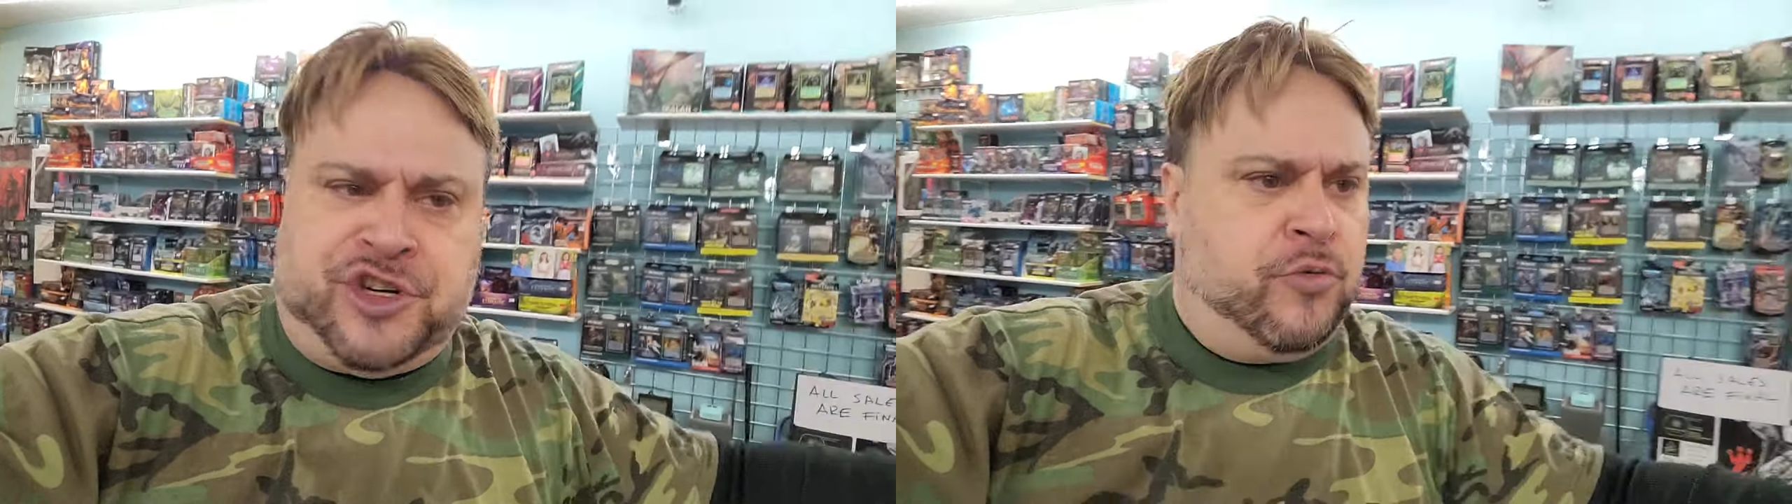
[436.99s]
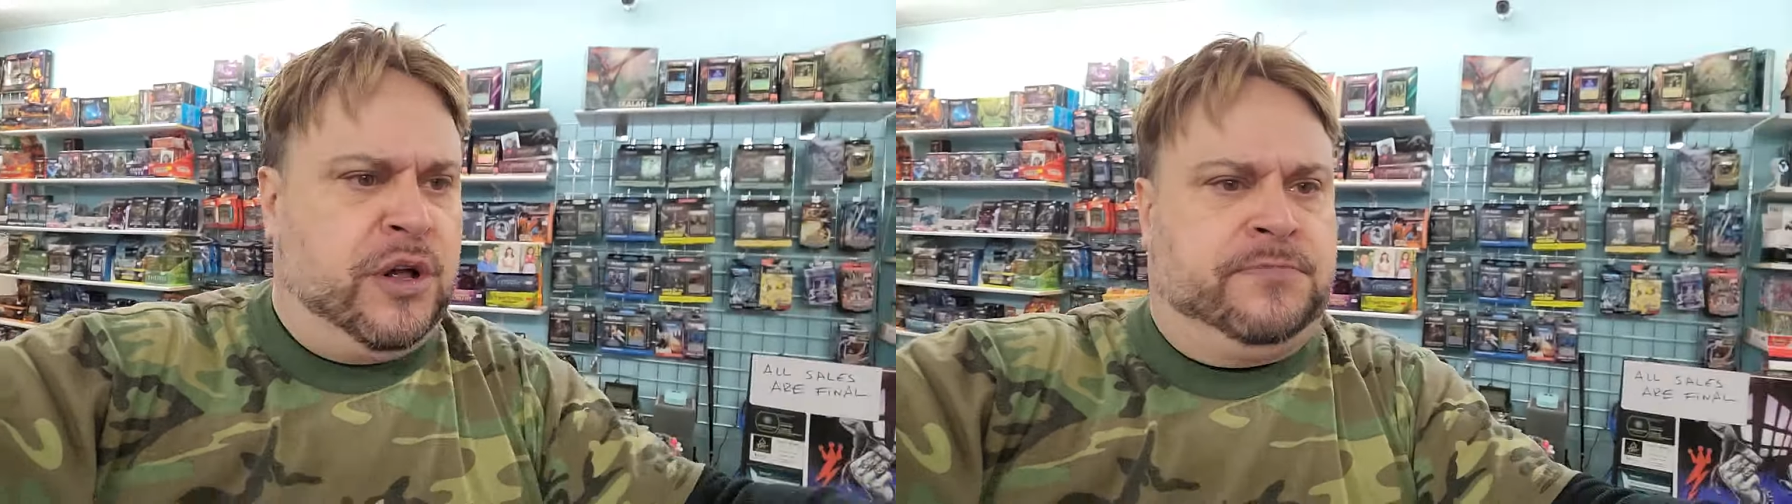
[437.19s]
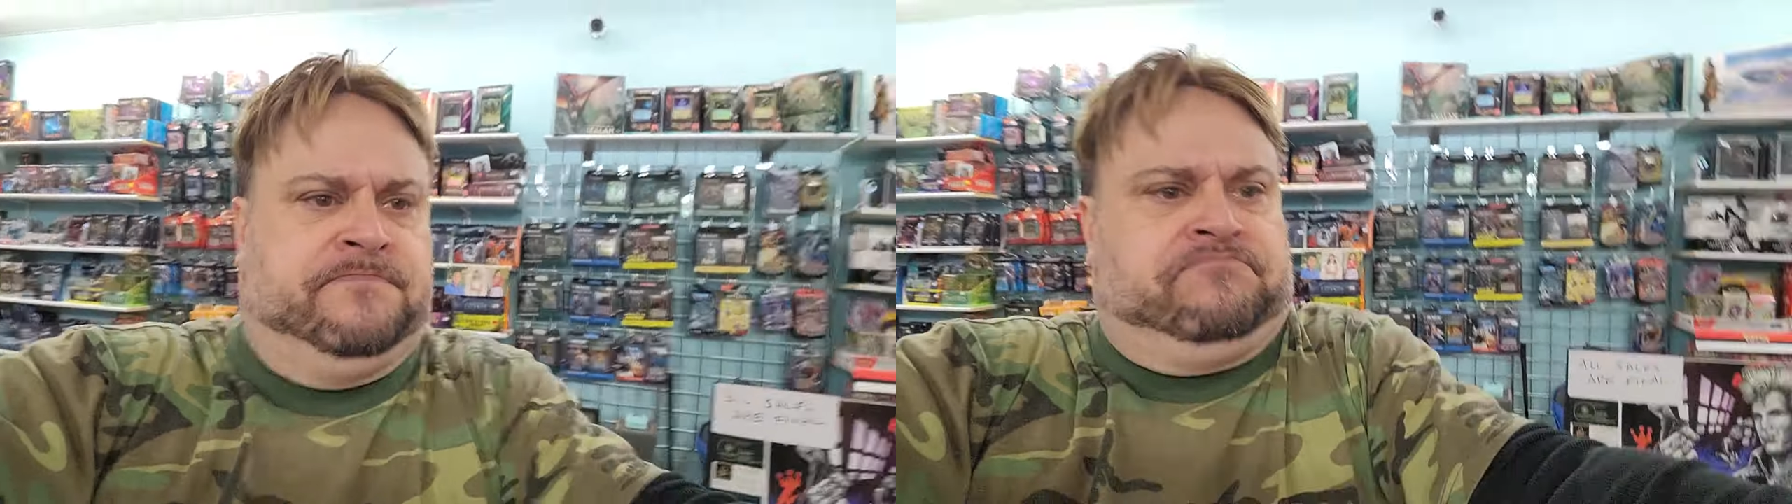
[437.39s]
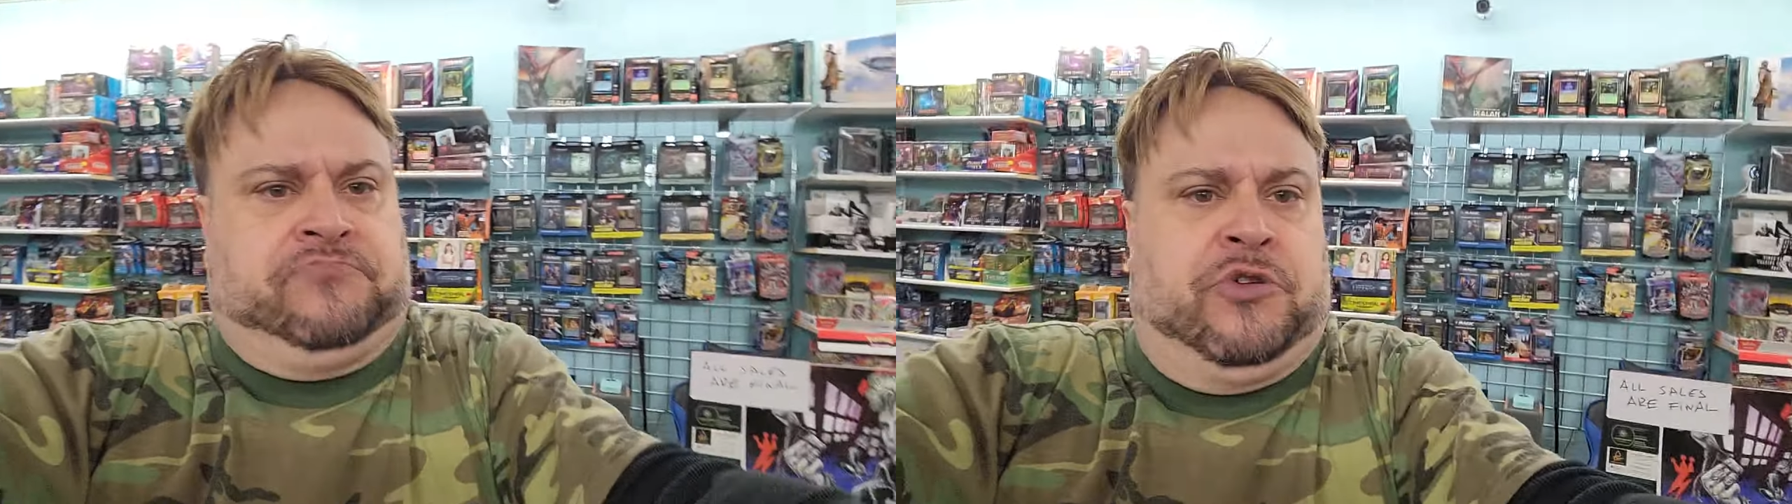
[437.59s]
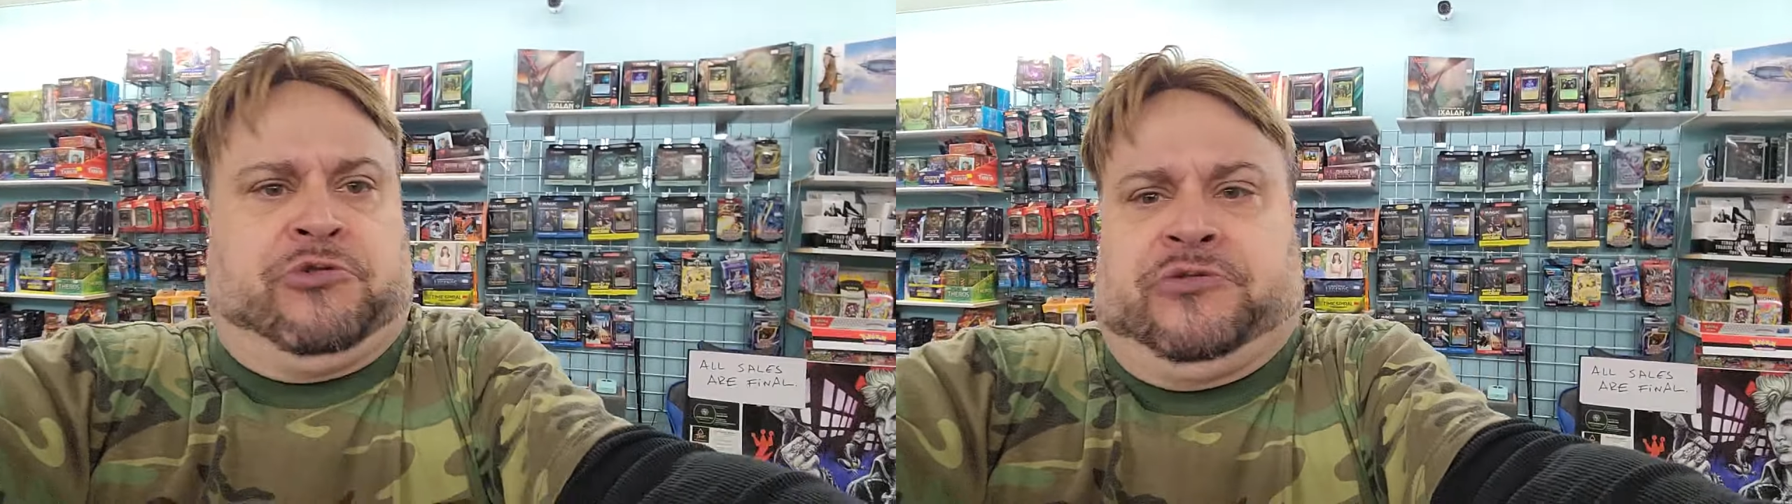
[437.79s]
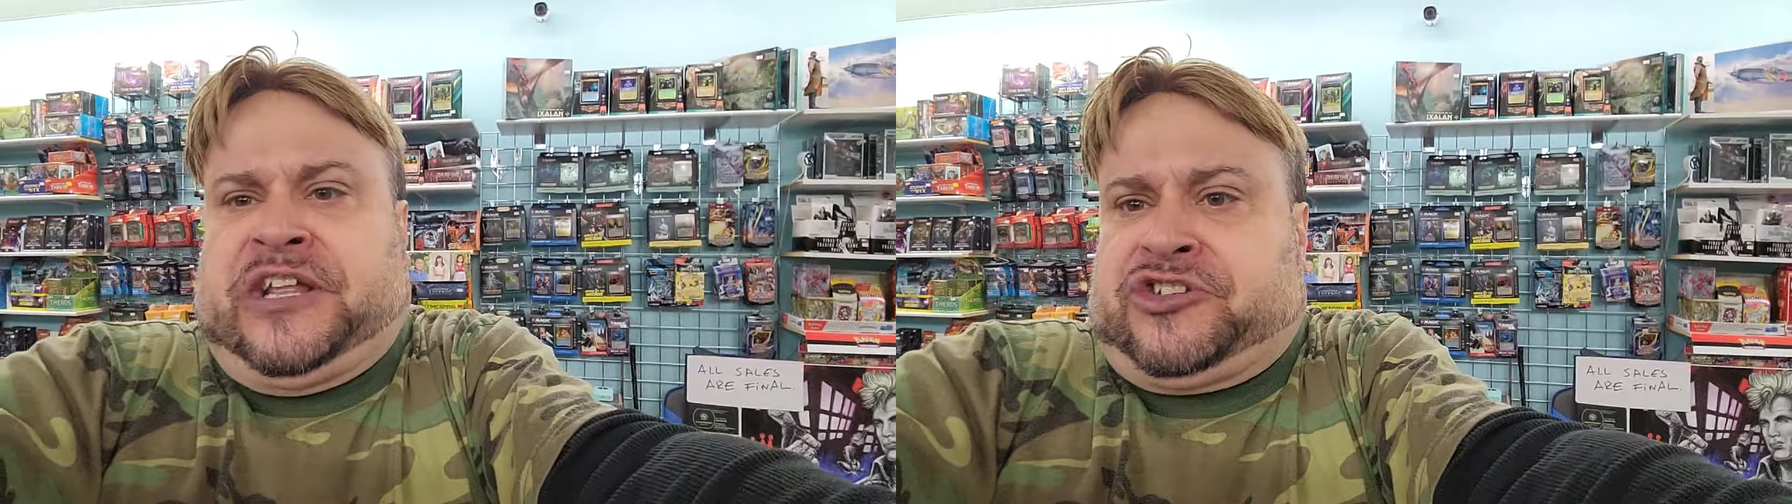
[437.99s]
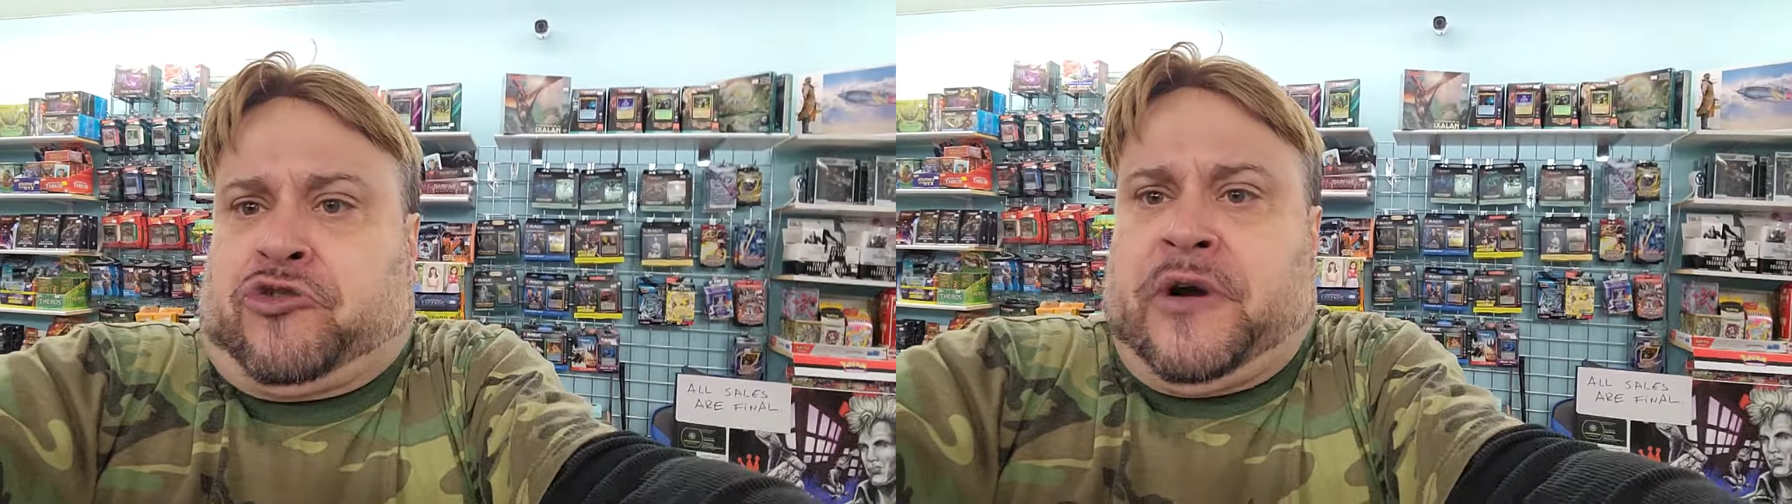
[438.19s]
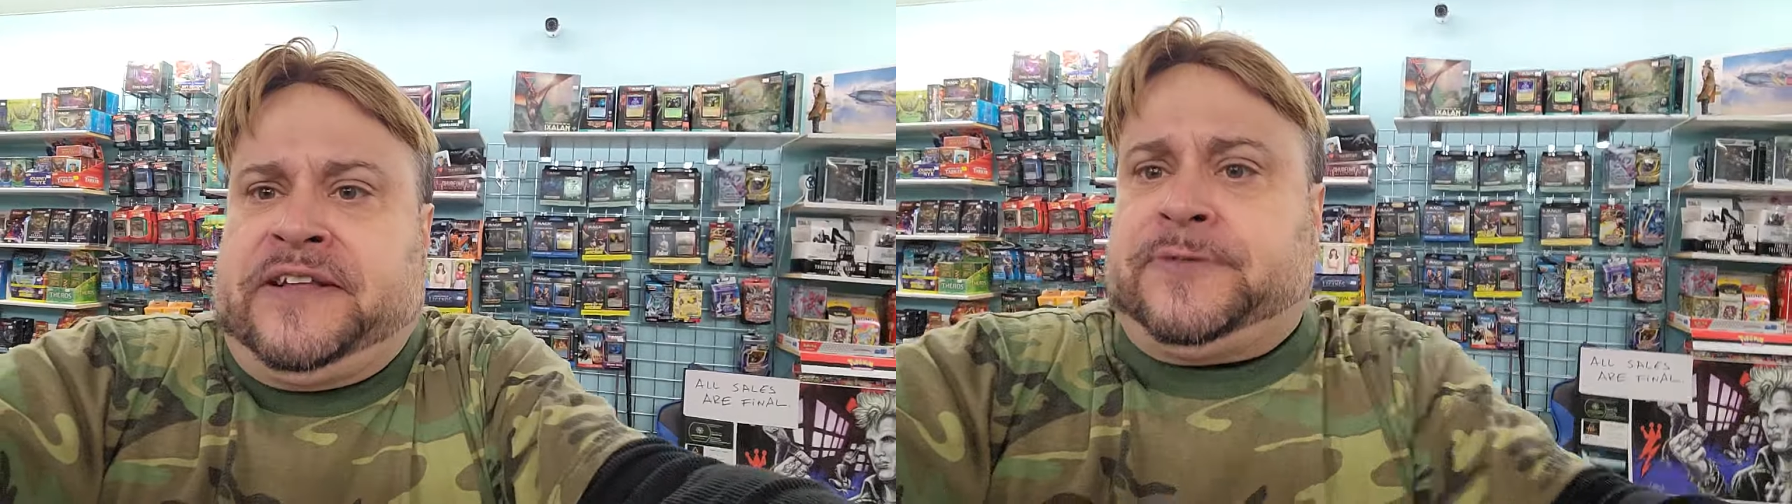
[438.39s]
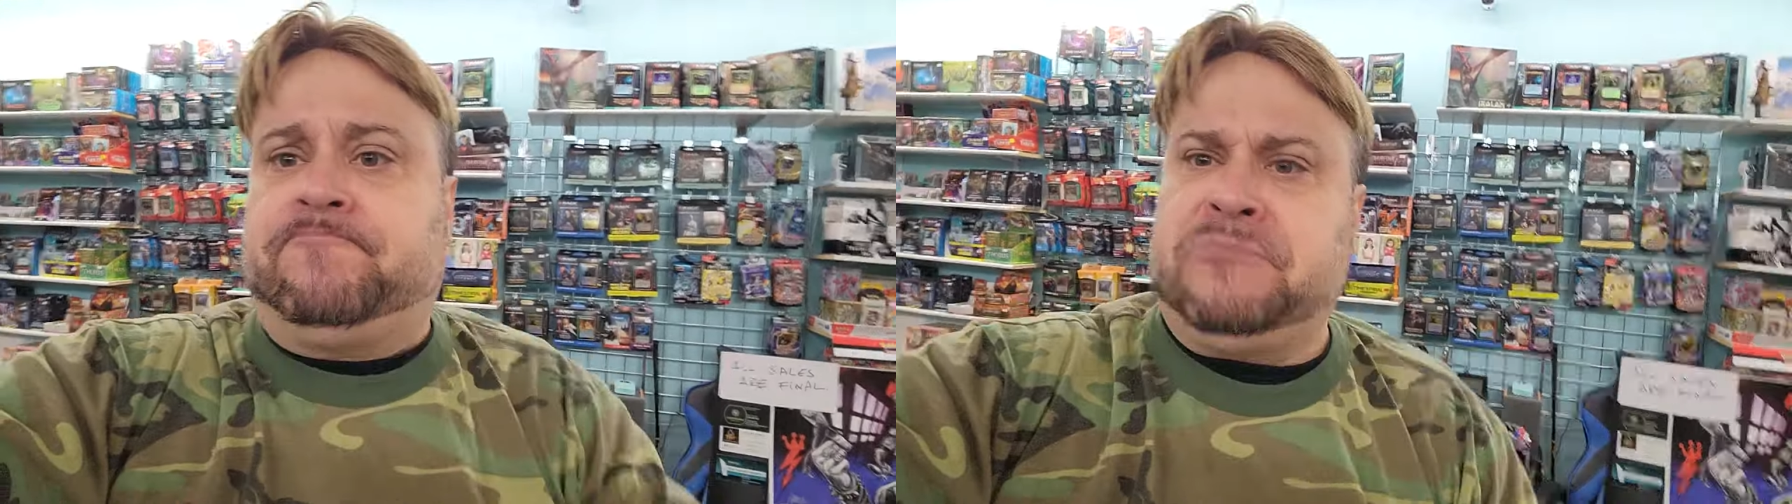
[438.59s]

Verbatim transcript: well, look, that's great.